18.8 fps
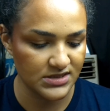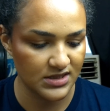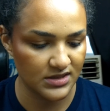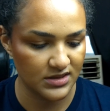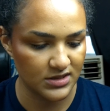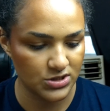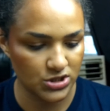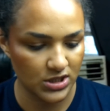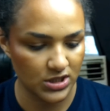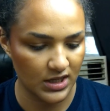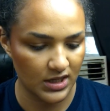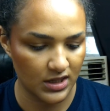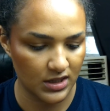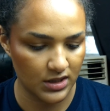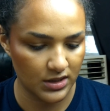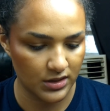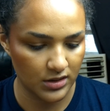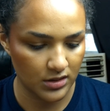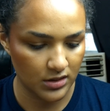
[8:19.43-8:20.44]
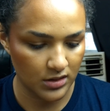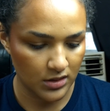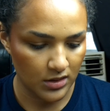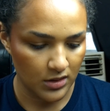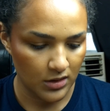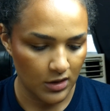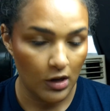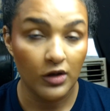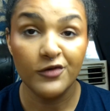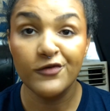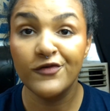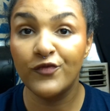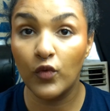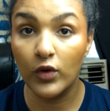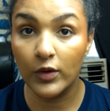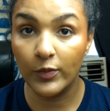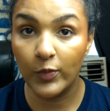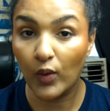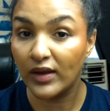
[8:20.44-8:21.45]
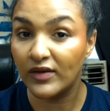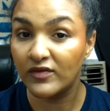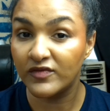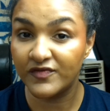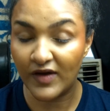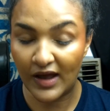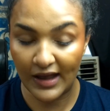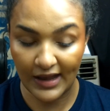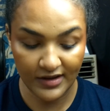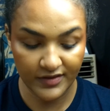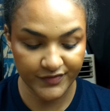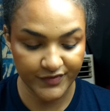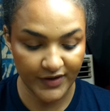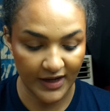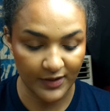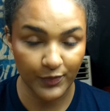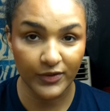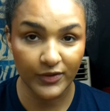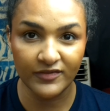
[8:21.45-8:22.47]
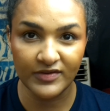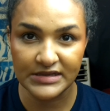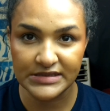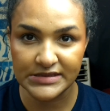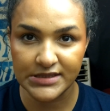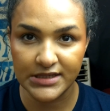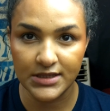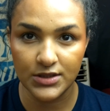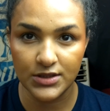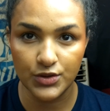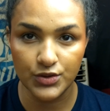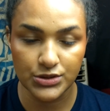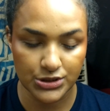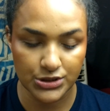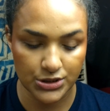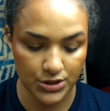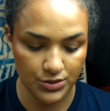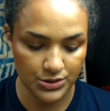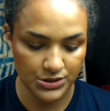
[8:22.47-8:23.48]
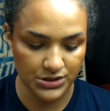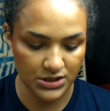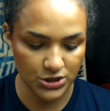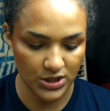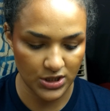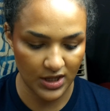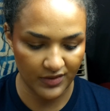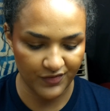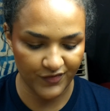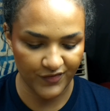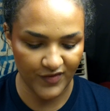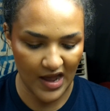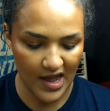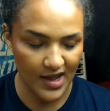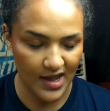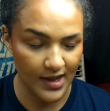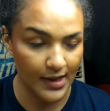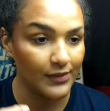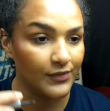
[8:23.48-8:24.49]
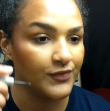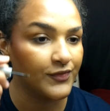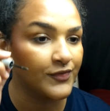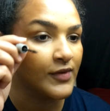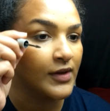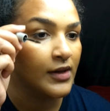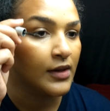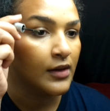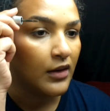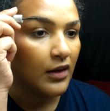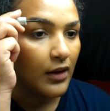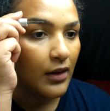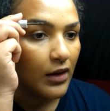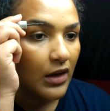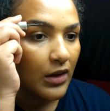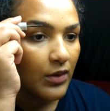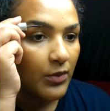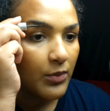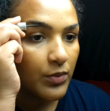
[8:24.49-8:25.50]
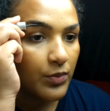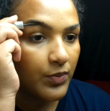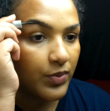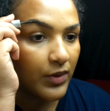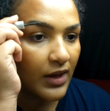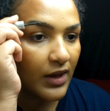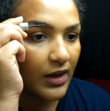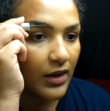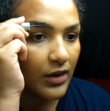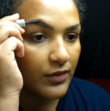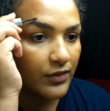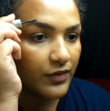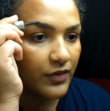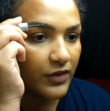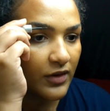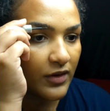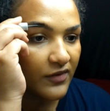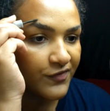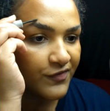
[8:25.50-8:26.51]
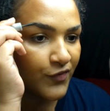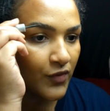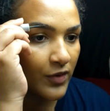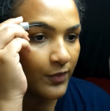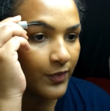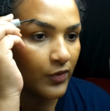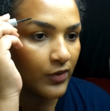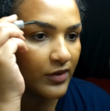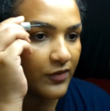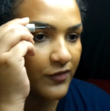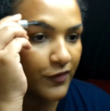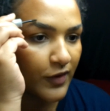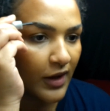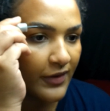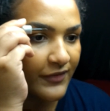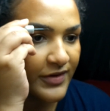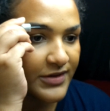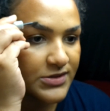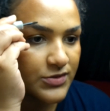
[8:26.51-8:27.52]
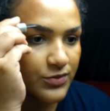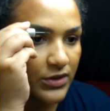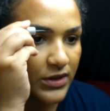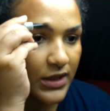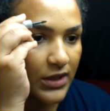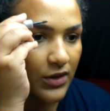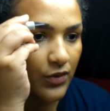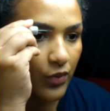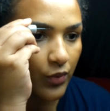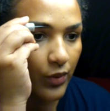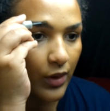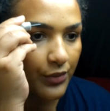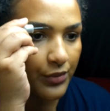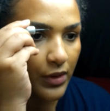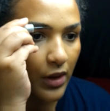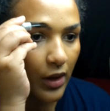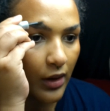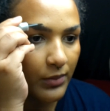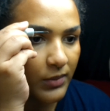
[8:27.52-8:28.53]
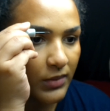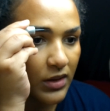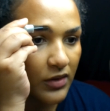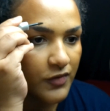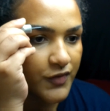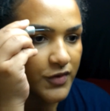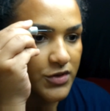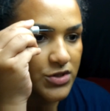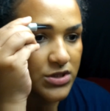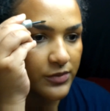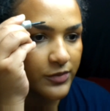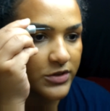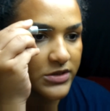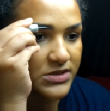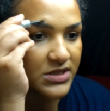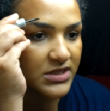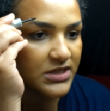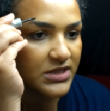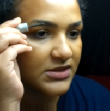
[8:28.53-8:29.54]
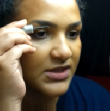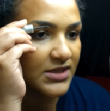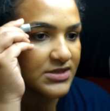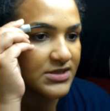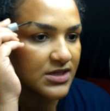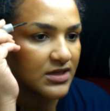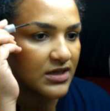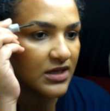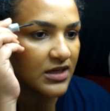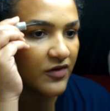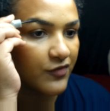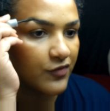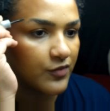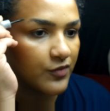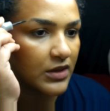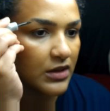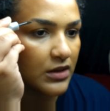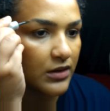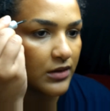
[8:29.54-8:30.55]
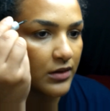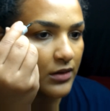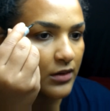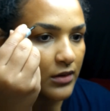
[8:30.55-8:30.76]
in the shade 4.5. I previously used to use the shade 5, but the 4.5 has really grown on me. For some reason, it doesn't give me